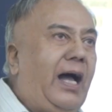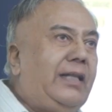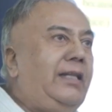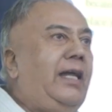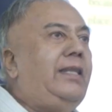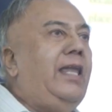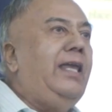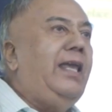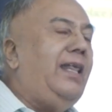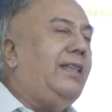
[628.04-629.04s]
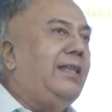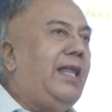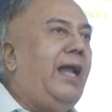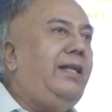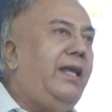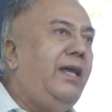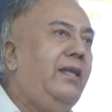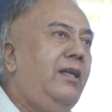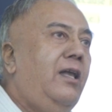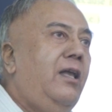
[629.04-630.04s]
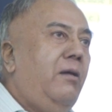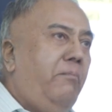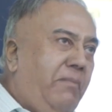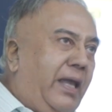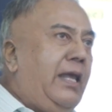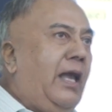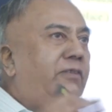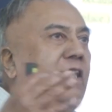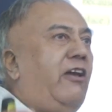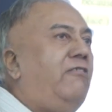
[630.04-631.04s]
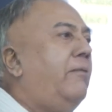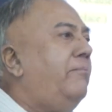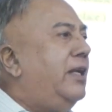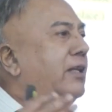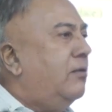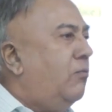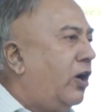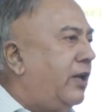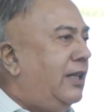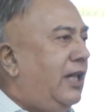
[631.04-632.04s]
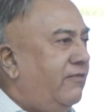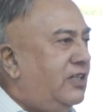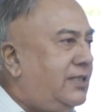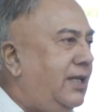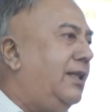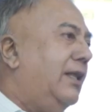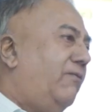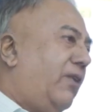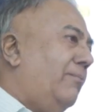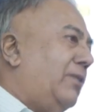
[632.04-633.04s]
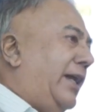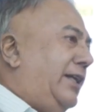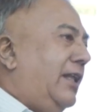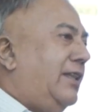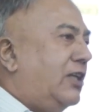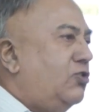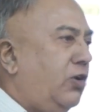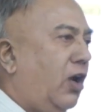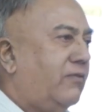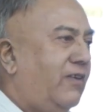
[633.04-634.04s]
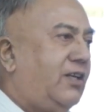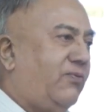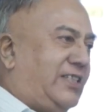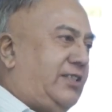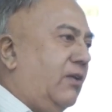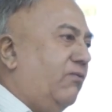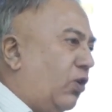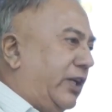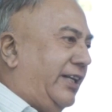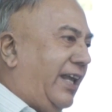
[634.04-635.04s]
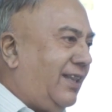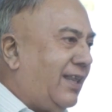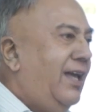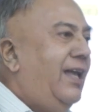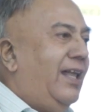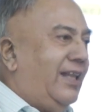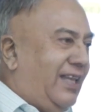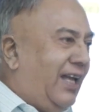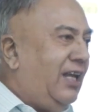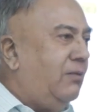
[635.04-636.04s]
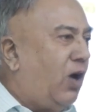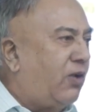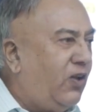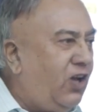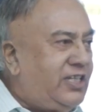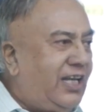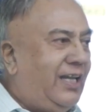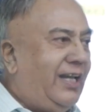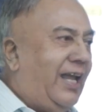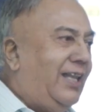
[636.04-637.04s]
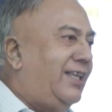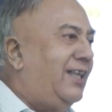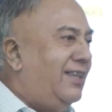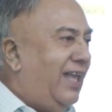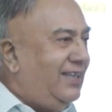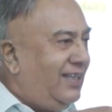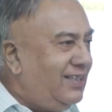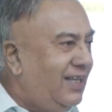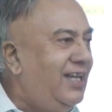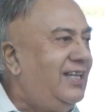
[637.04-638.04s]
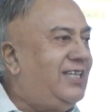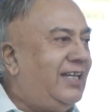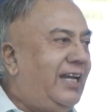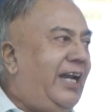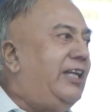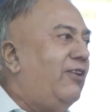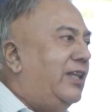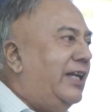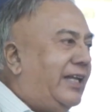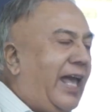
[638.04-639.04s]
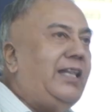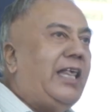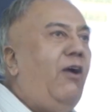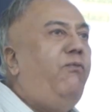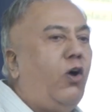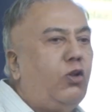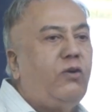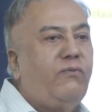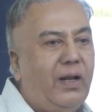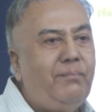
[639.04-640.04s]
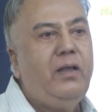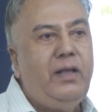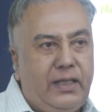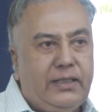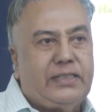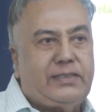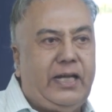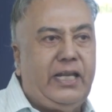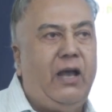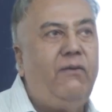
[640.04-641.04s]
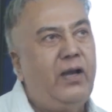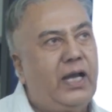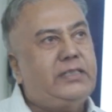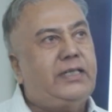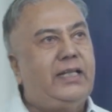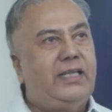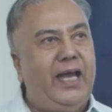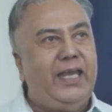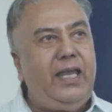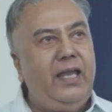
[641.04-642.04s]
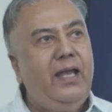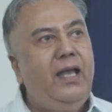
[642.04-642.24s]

Another thing is that many of the developments in modern linguistics from 19th century onwards, first in phonetics, then in morphological analysis, then in generative syntax, have followed from the study of Ashtadhyayi.